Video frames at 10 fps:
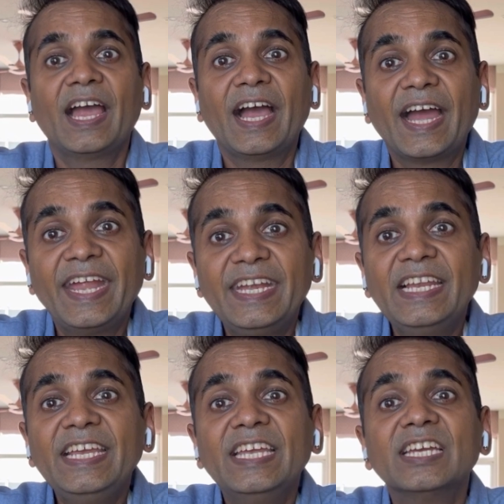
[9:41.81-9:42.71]

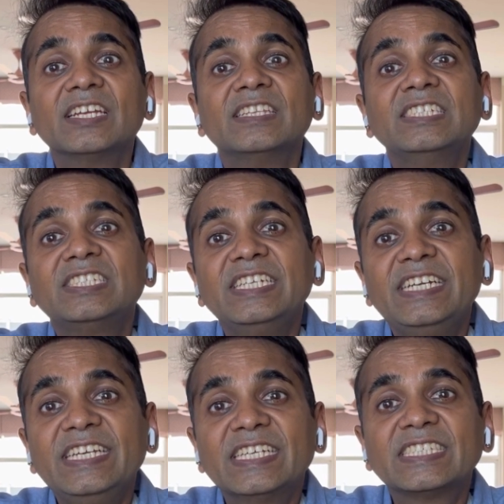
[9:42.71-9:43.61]
ideally this
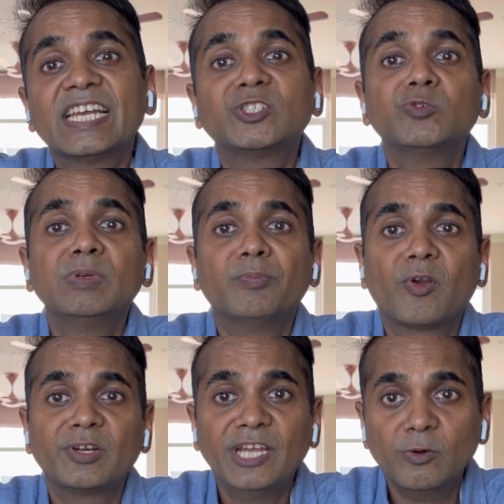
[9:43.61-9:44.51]
TDS has to be
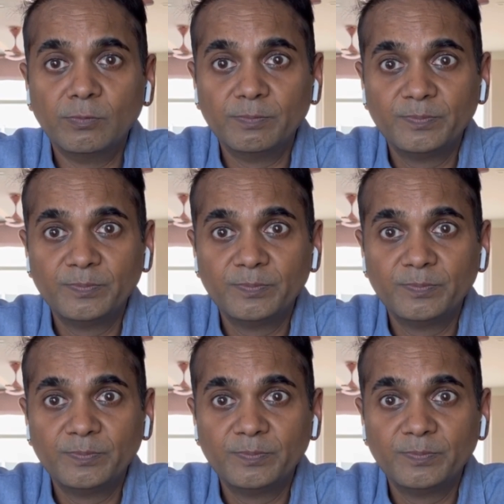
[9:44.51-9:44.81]
brought down.